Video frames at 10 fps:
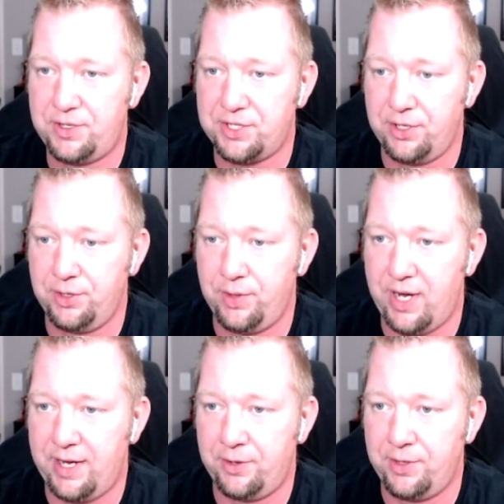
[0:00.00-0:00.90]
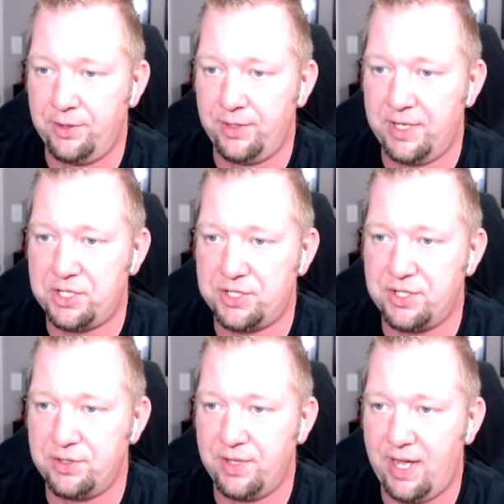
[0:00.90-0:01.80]
So, I don't know. Let's just
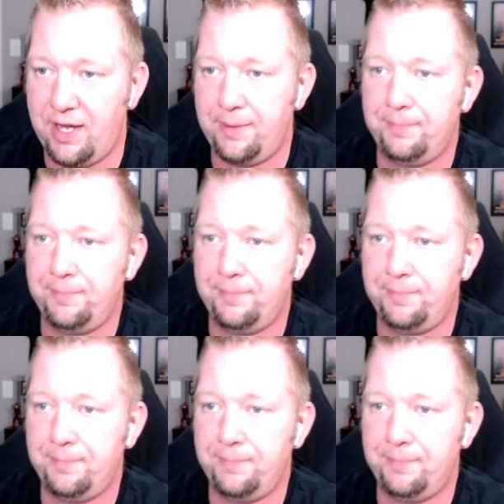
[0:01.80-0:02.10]
do that.